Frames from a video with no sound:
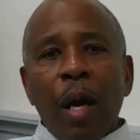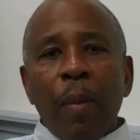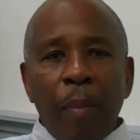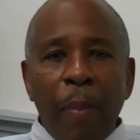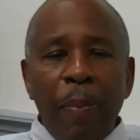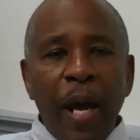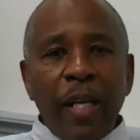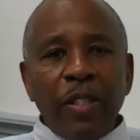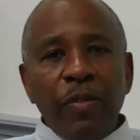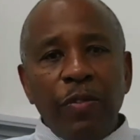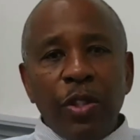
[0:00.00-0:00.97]
My
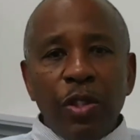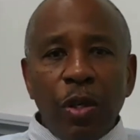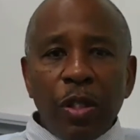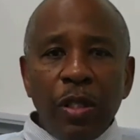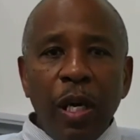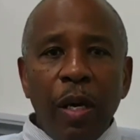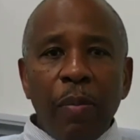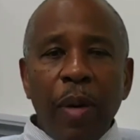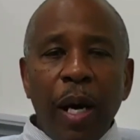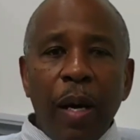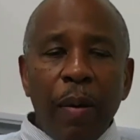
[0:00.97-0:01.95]
passion for Georgetown,
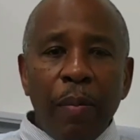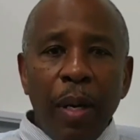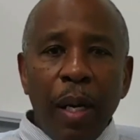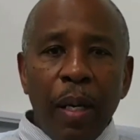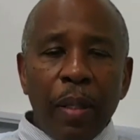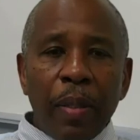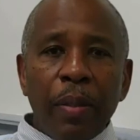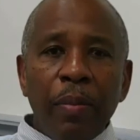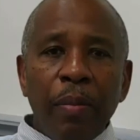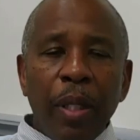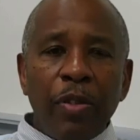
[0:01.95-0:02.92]

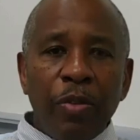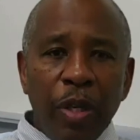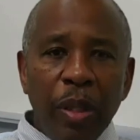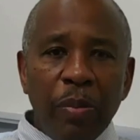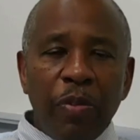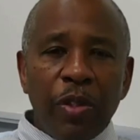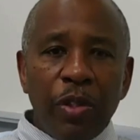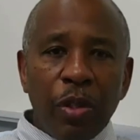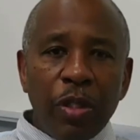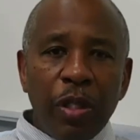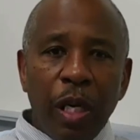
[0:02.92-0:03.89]
my dreams for
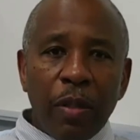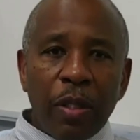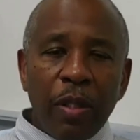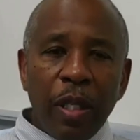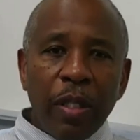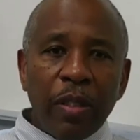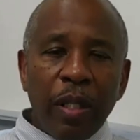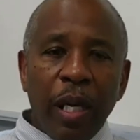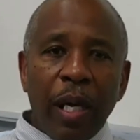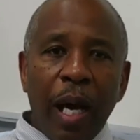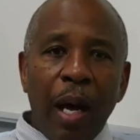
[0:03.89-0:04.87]
Georgetown, the things
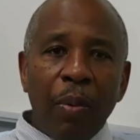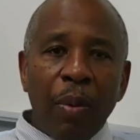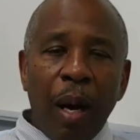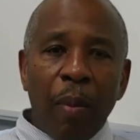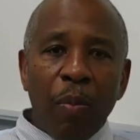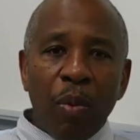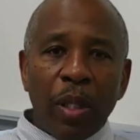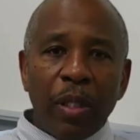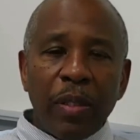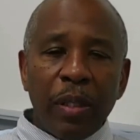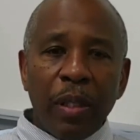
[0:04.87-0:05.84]
that I'm
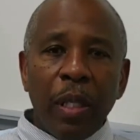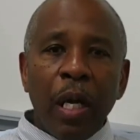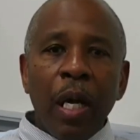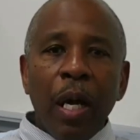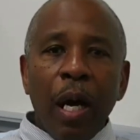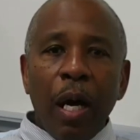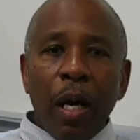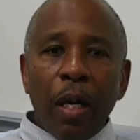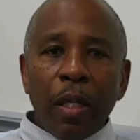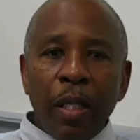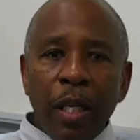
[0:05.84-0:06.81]
willing to
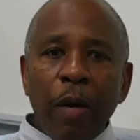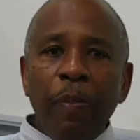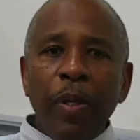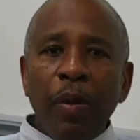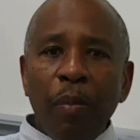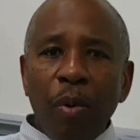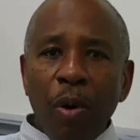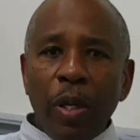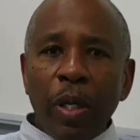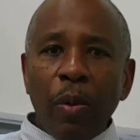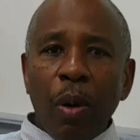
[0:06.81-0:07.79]
get up in the
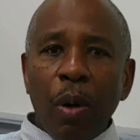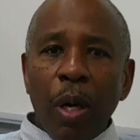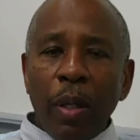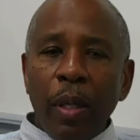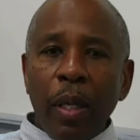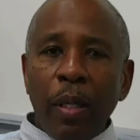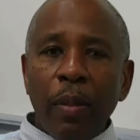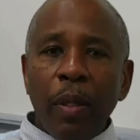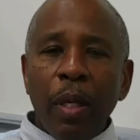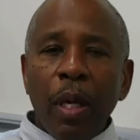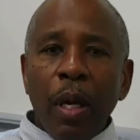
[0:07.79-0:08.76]
morning
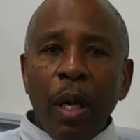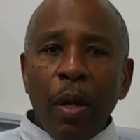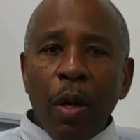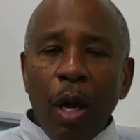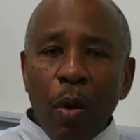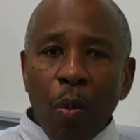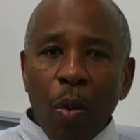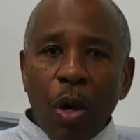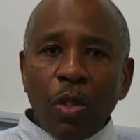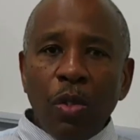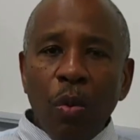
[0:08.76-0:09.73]
and
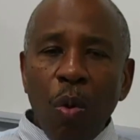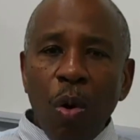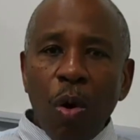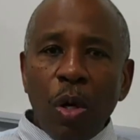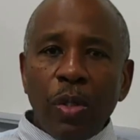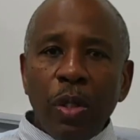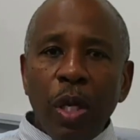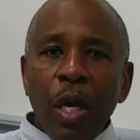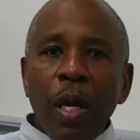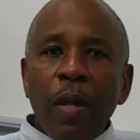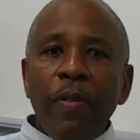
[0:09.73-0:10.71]
work towards
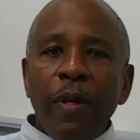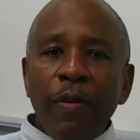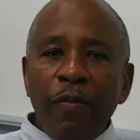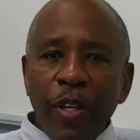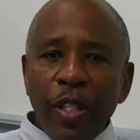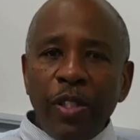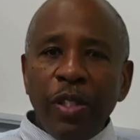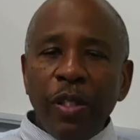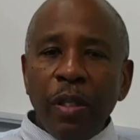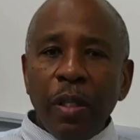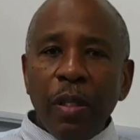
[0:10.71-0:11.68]
the
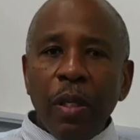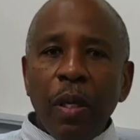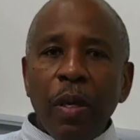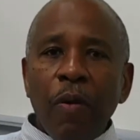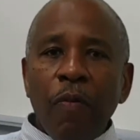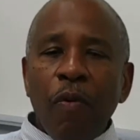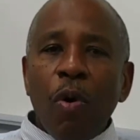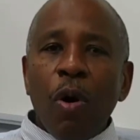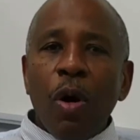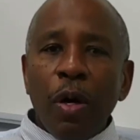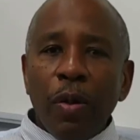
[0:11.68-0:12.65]
vision
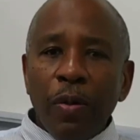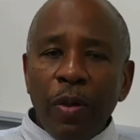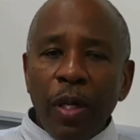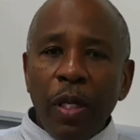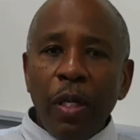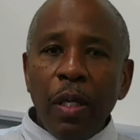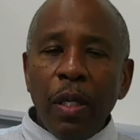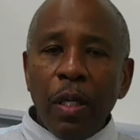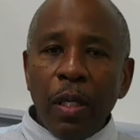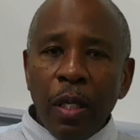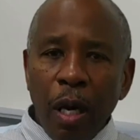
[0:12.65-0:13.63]
for the
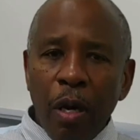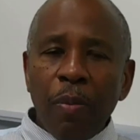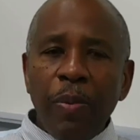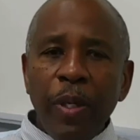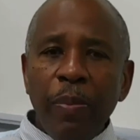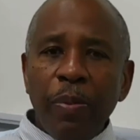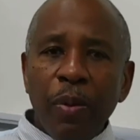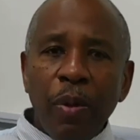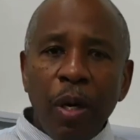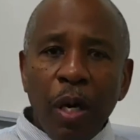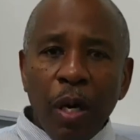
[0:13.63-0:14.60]
young
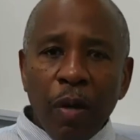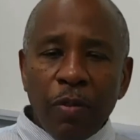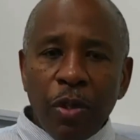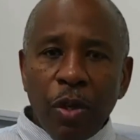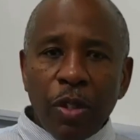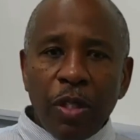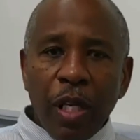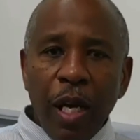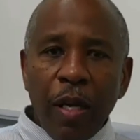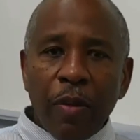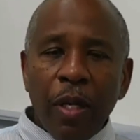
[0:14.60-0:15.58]
people of
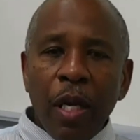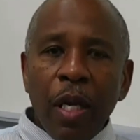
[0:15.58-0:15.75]
Georgetown,